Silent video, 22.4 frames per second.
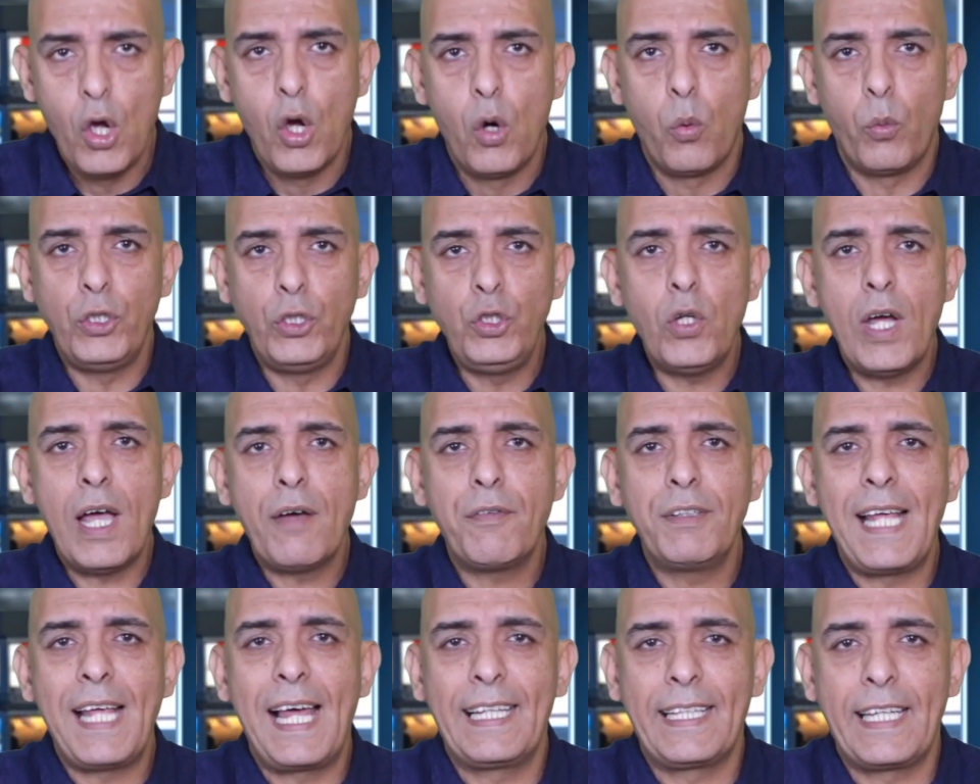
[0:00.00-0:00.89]
When you have
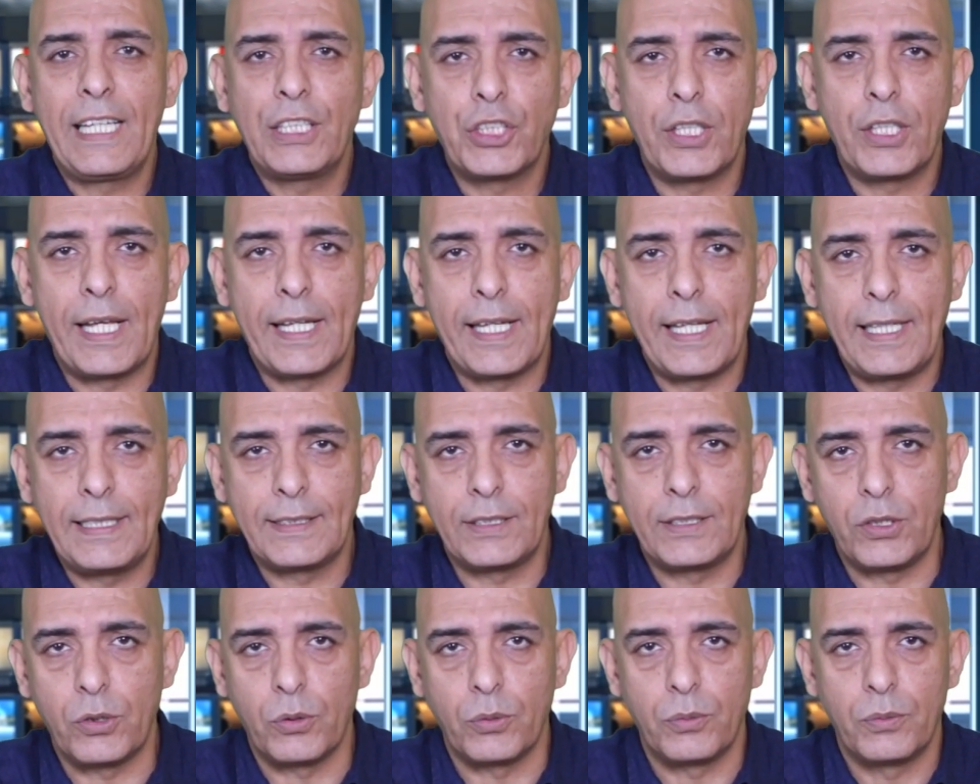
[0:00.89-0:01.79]
an allegation
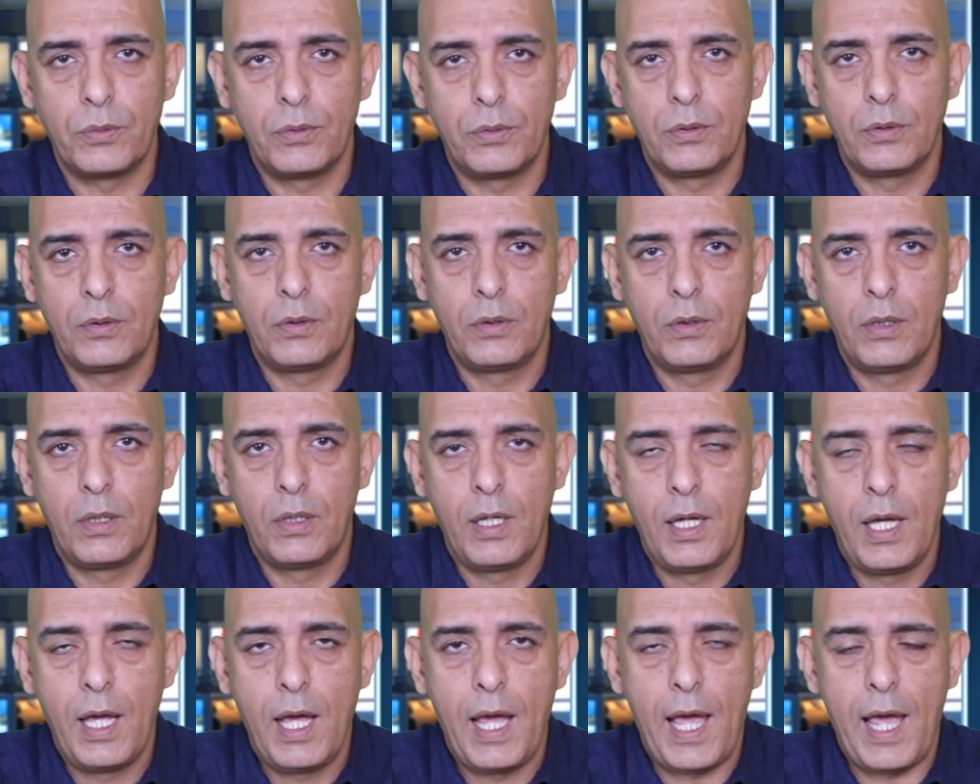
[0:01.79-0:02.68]
against you,
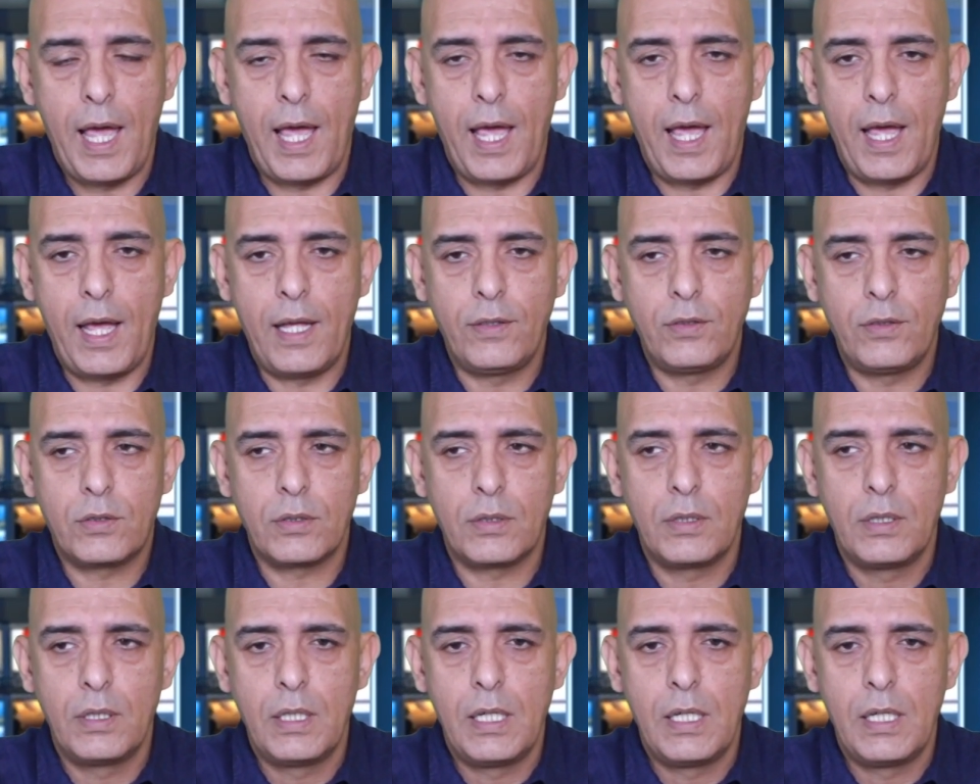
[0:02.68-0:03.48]
and